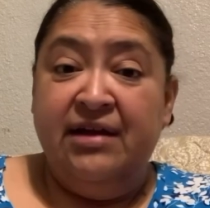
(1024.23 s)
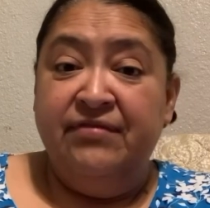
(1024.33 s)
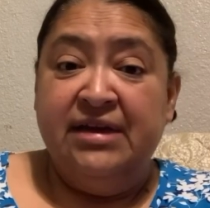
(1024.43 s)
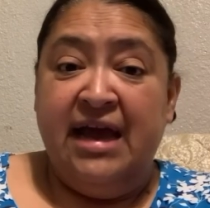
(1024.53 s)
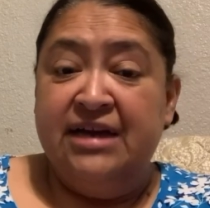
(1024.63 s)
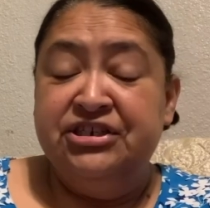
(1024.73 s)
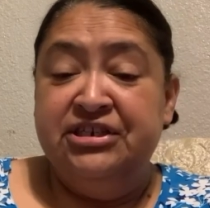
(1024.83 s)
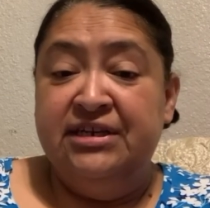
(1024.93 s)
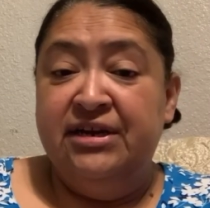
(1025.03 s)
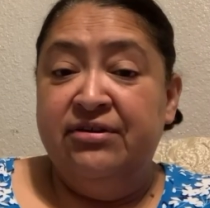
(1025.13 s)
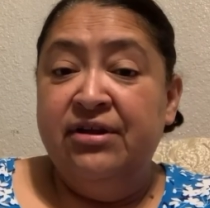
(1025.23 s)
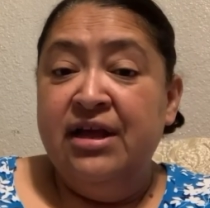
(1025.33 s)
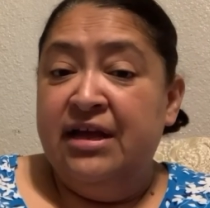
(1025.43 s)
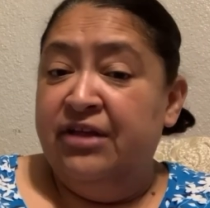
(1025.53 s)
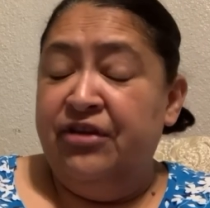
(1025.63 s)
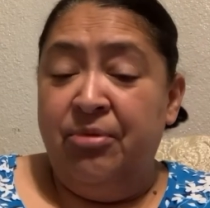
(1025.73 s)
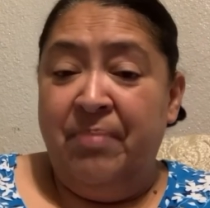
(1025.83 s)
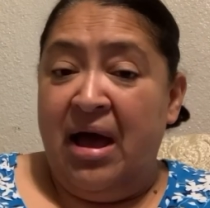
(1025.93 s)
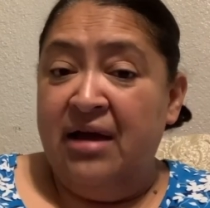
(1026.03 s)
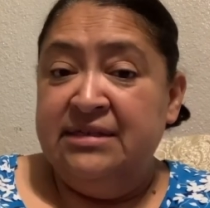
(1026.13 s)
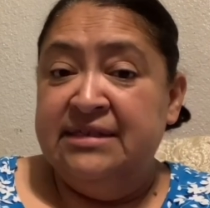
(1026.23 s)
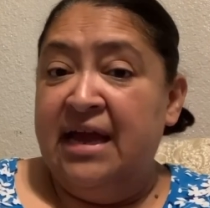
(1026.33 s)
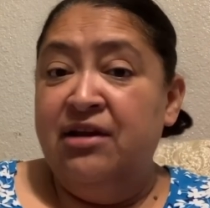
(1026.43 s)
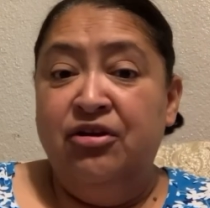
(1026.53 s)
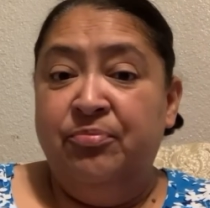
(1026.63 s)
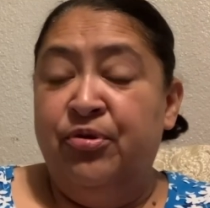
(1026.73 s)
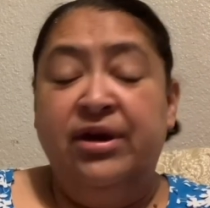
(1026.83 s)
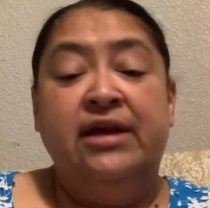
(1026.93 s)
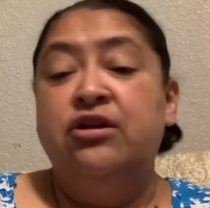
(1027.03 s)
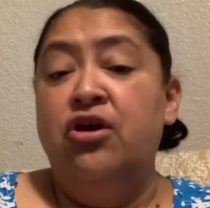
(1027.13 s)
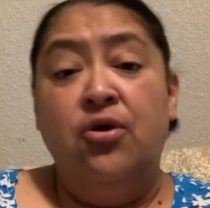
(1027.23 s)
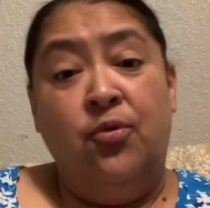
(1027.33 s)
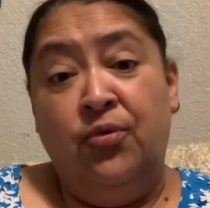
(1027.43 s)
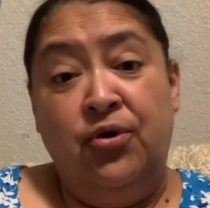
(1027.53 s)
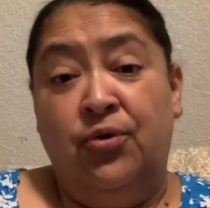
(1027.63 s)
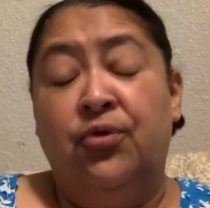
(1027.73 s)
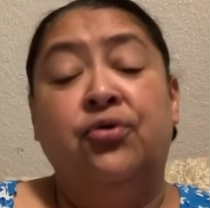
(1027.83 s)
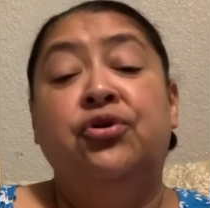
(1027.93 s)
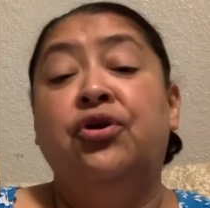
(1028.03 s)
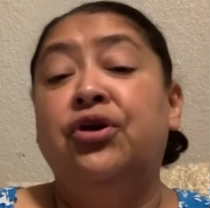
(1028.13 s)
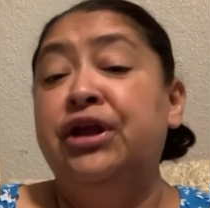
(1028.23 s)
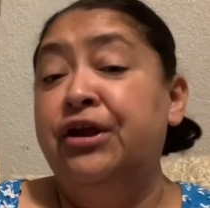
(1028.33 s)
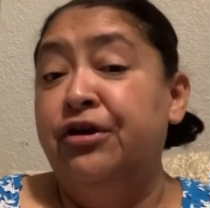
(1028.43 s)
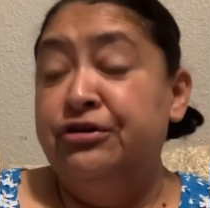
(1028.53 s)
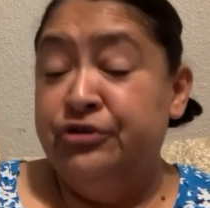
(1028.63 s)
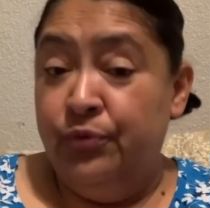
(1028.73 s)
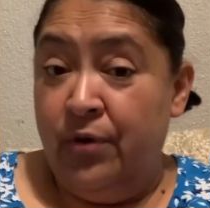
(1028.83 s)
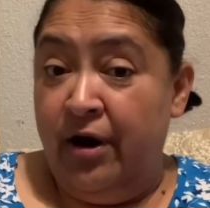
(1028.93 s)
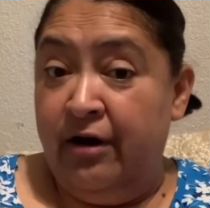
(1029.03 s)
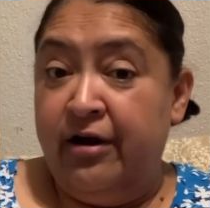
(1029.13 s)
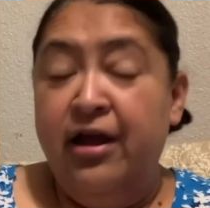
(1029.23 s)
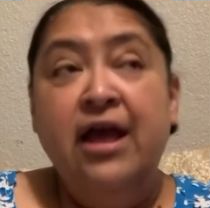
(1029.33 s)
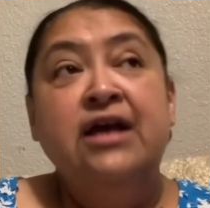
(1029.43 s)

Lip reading: of the cashier, their box, and look pretty. No, you're here to work.